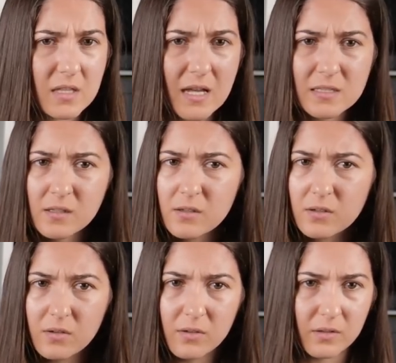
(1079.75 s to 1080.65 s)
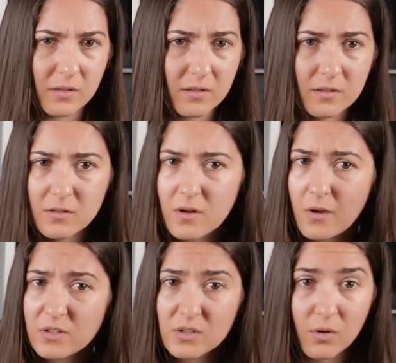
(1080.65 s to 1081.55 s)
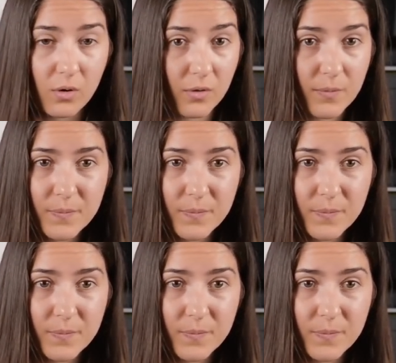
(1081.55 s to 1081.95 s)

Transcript: doesn't look good, not at all.